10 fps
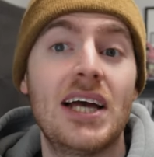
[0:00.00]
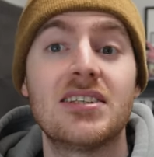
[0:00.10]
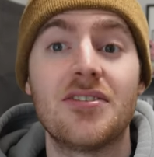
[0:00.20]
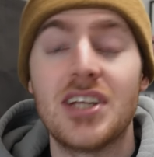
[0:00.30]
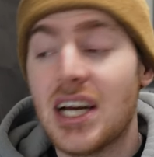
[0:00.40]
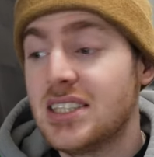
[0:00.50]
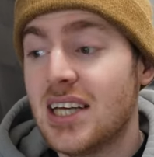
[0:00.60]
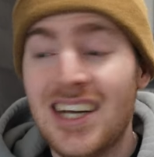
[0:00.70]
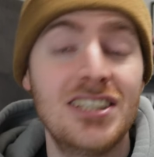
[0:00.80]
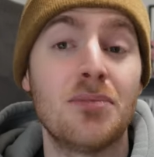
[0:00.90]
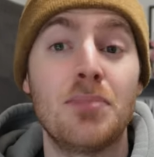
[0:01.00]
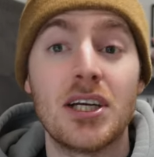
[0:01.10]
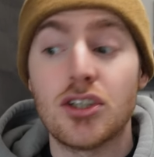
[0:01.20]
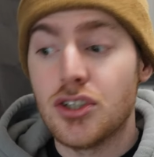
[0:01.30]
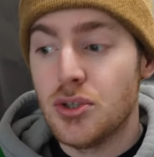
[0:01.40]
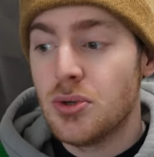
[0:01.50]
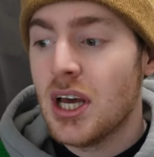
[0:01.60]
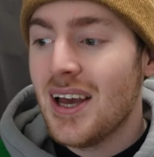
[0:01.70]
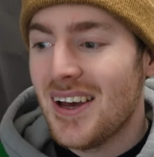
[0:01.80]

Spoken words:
ends of the ice, and he's a bigger dude.